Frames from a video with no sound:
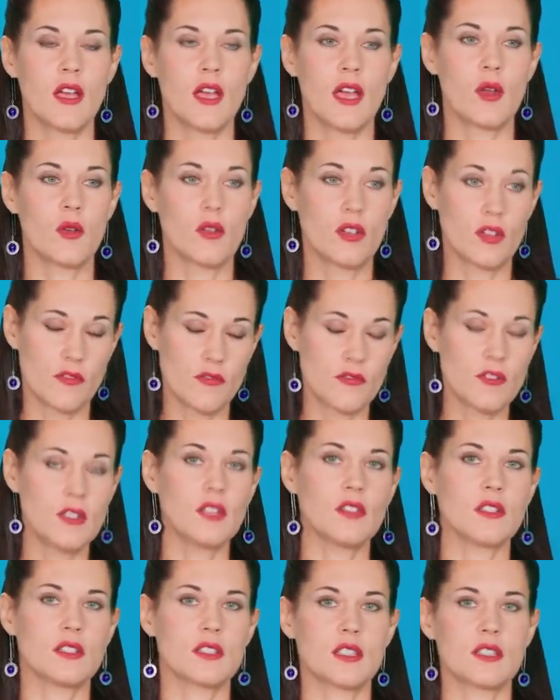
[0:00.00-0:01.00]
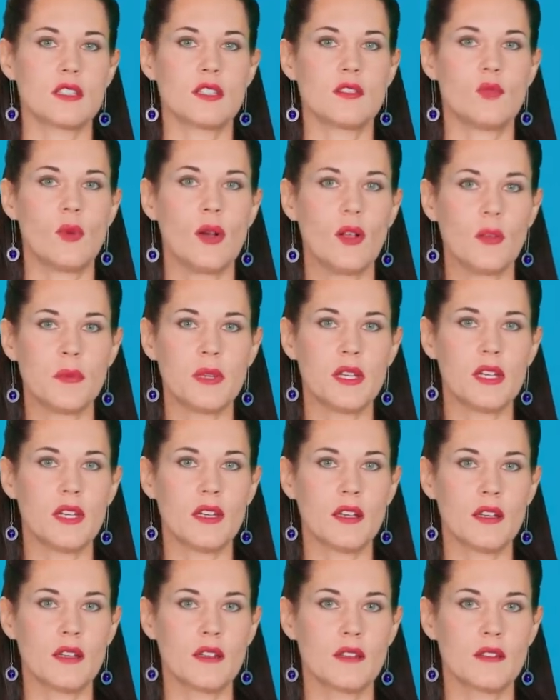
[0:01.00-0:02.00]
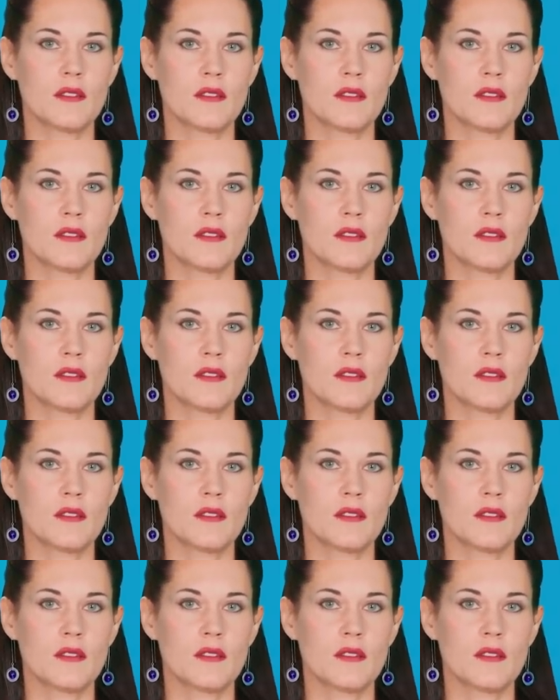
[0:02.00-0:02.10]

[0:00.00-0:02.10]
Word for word: and to feel a sense of well being